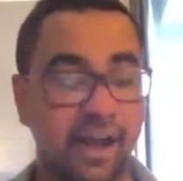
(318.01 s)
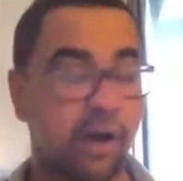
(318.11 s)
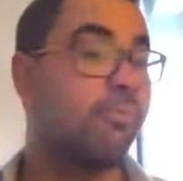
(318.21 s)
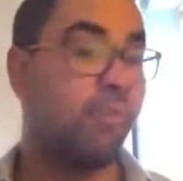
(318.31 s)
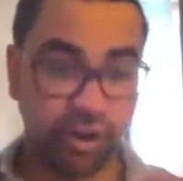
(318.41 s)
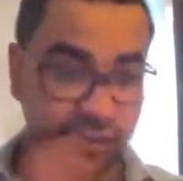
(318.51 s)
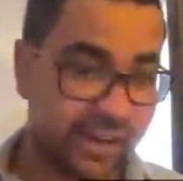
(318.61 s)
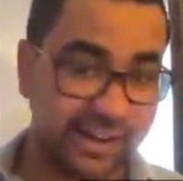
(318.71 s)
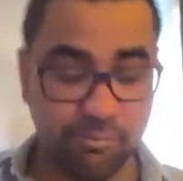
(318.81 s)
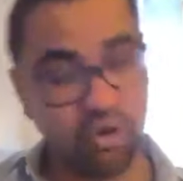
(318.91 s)
Now, more on
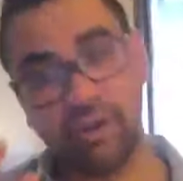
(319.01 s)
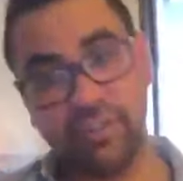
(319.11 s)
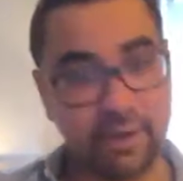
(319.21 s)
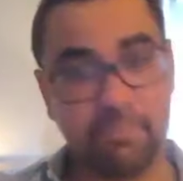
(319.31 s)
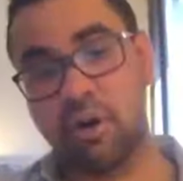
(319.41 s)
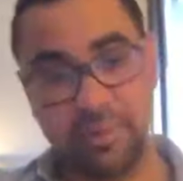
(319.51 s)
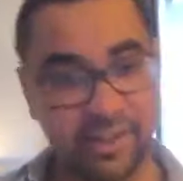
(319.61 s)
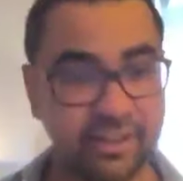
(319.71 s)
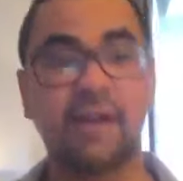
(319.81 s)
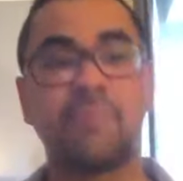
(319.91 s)
that
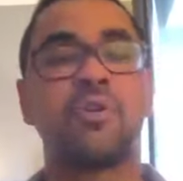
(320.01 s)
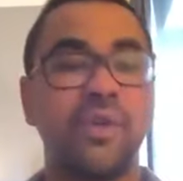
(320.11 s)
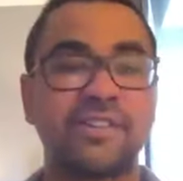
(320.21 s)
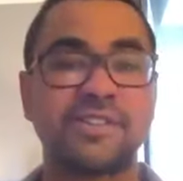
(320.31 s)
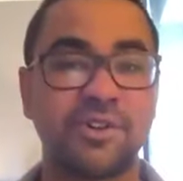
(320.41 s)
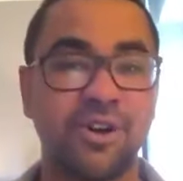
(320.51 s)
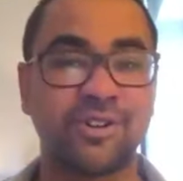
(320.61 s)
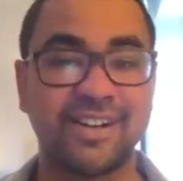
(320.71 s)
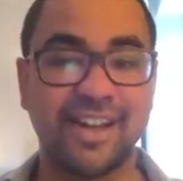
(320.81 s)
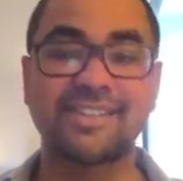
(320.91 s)
probably in the coming weeks in
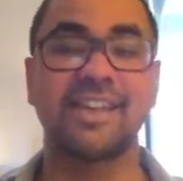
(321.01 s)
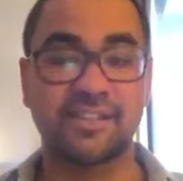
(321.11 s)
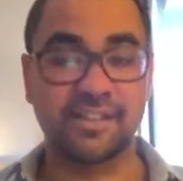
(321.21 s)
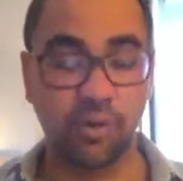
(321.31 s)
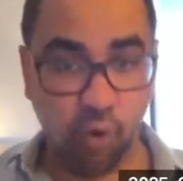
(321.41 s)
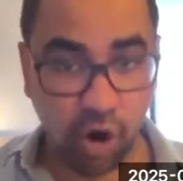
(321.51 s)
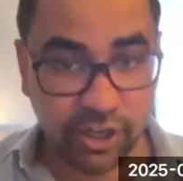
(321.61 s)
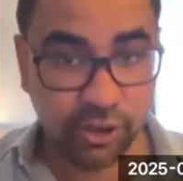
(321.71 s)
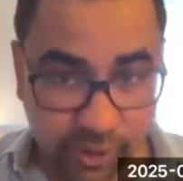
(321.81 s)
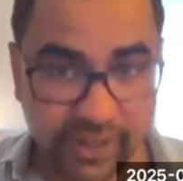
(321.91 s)
Dr. Dissects.
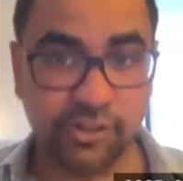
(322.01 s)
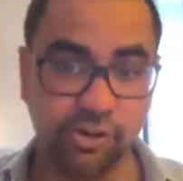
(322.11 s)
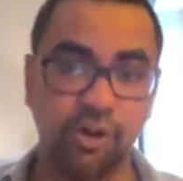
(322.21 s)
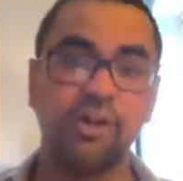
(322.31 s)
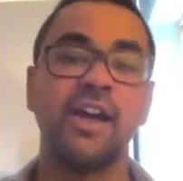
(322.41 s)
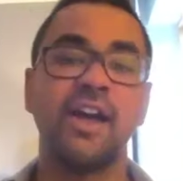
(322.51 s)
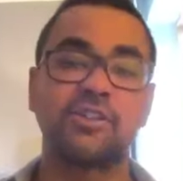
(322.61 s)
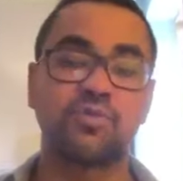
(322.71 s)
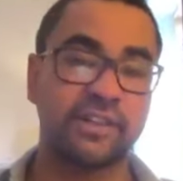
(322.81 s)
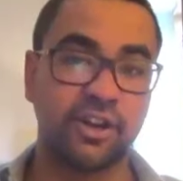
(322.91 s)
What you need to know
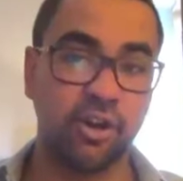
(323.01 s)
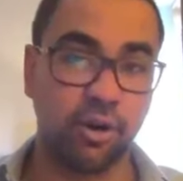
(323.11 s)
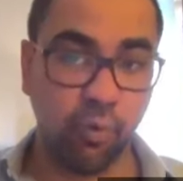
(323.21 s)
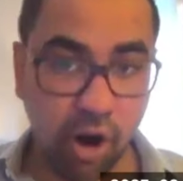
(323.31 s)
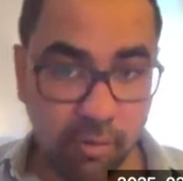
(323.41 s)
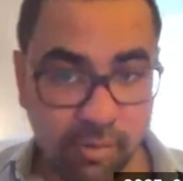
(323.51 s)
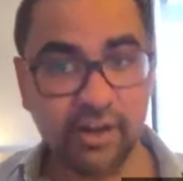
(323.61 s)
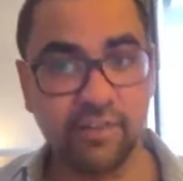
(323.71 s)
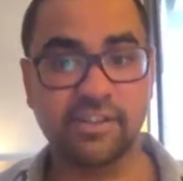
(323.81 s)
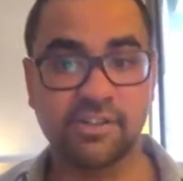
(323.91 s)
is whether you're a
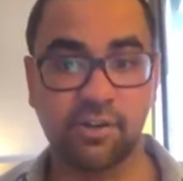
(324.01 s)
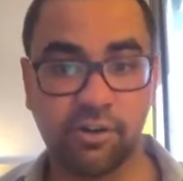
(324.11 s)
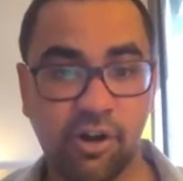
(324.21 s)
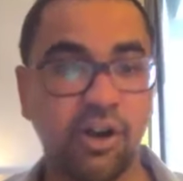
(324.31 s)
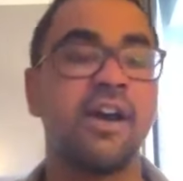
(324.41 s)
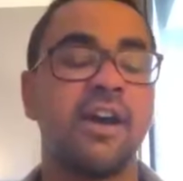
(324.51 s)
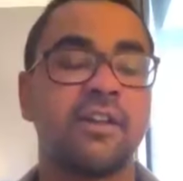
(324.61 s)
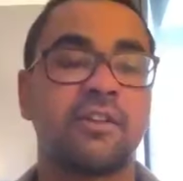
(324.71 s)
Walmart investor or not.